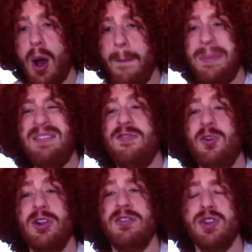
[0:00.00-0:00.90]
a pit
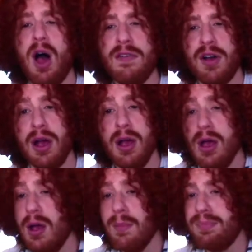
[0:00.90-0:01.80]
full of lava?
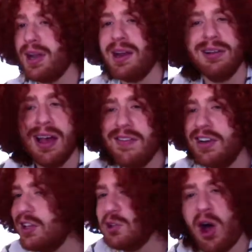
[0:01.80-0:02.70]
But I don't have
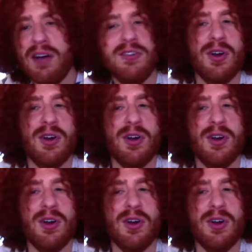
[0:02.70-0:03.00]
any lava